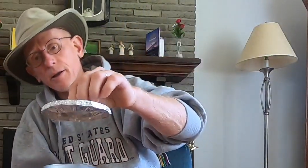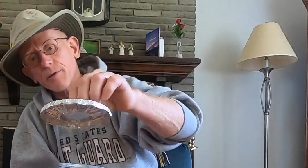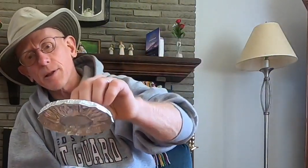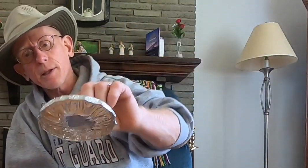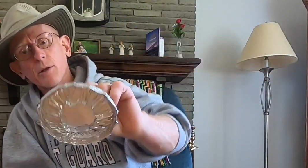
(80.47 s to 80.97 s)
of
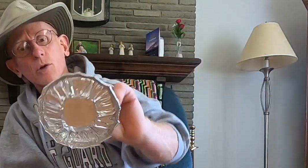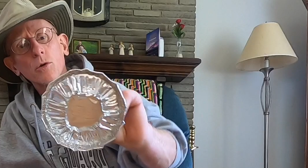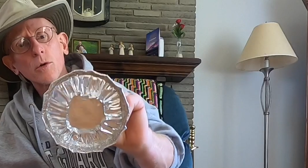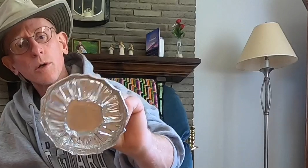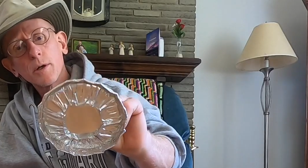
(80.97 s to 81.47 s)
a
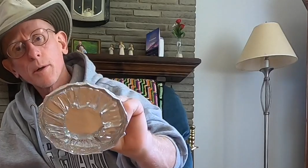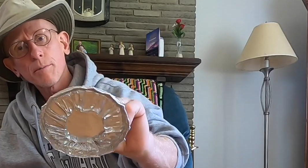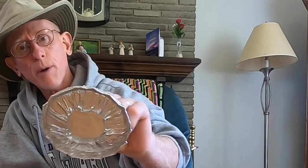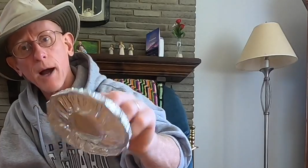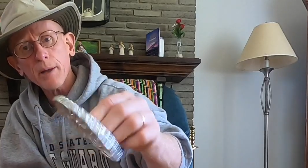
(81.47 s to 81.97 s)
little
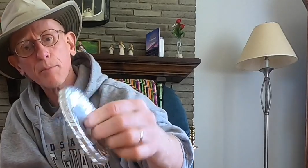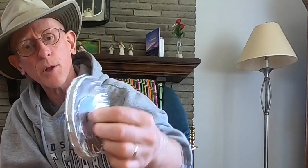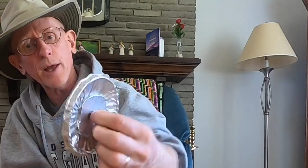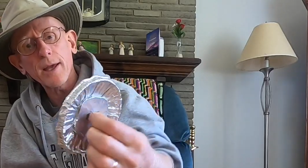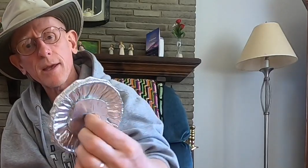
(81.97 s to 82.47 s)
pie
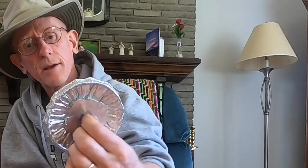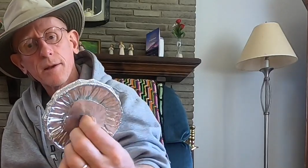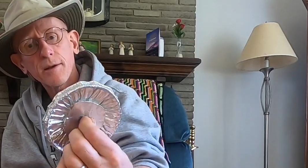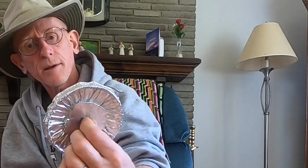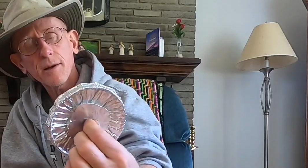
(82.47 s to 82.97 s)
plate
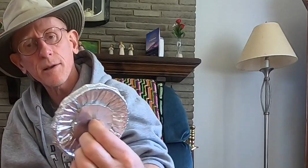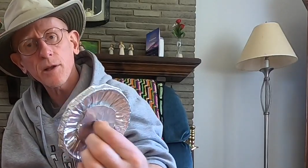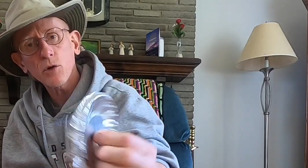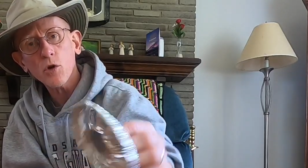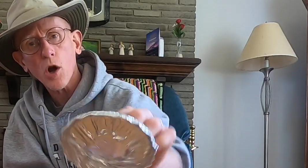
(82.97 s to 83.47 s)
a
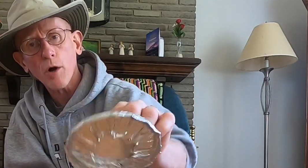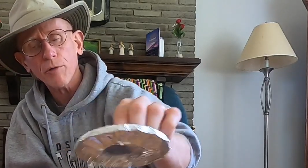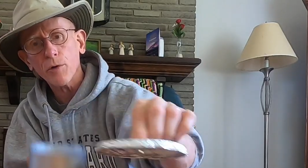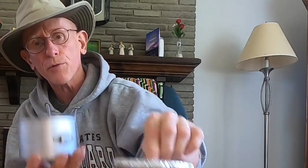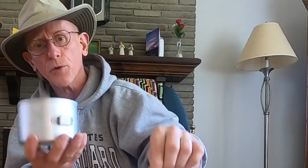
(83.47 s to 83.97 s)
little
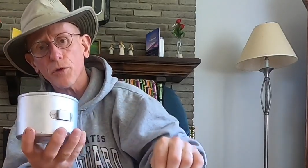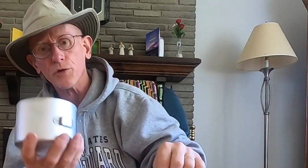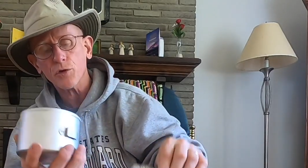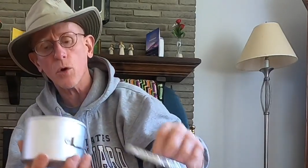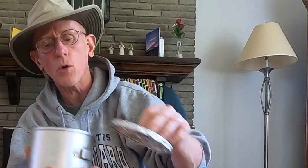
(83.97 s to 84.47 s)
cover for the
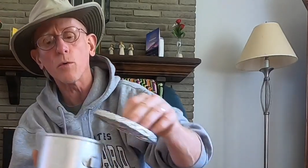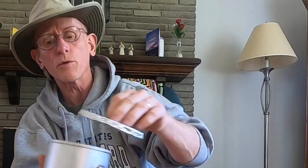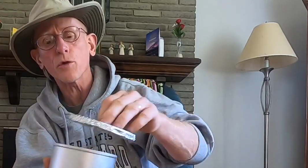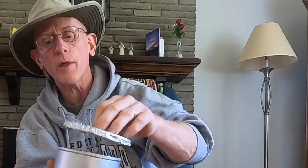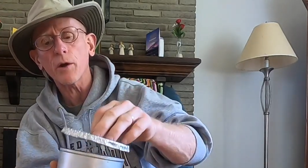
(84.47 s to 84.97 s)
stove
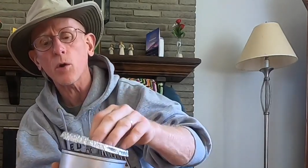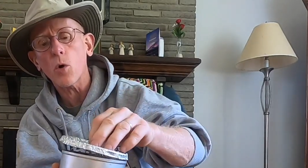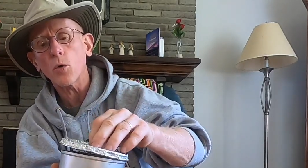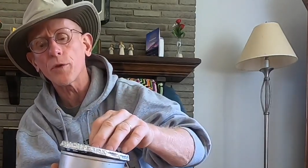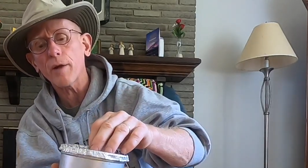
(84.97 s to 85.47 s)
so that it'll
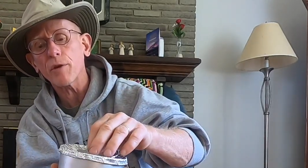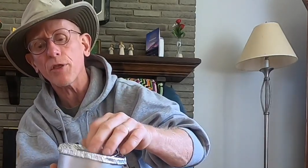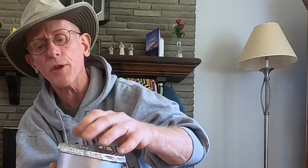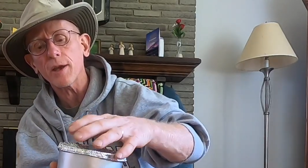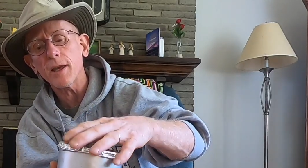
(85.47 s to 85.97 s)
hold
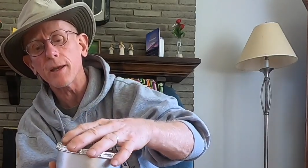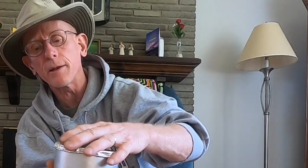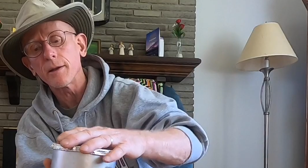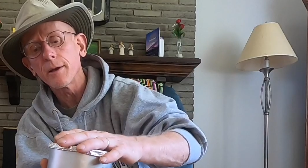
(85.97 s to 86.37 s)
everything in.